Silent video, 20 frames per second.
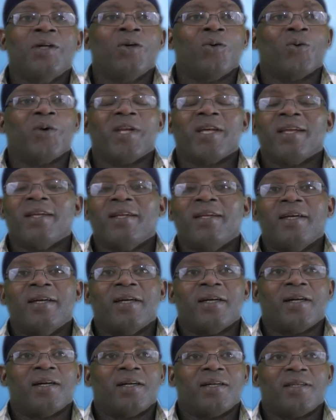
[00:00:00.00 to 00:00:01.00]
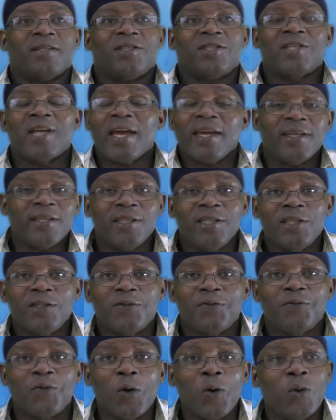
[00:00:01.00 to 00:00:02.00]
whether they are Chinese
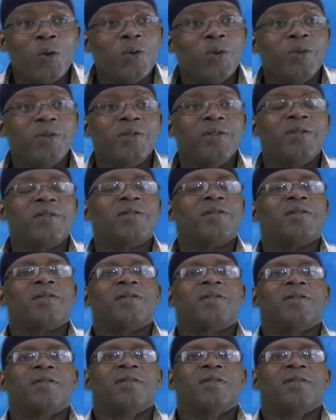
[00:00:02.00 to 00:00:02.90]
phones,